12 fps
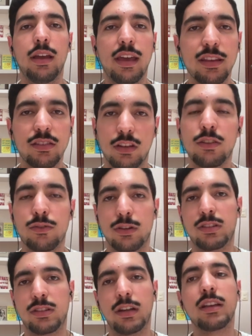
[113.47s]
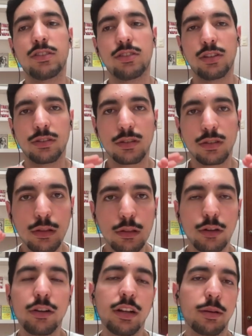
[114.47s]
is interested in just
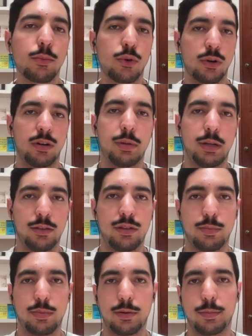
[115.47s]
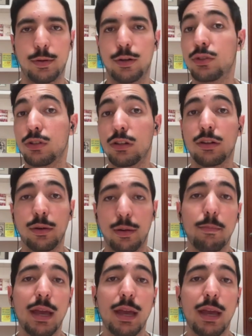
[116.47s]
learning more about the proposal or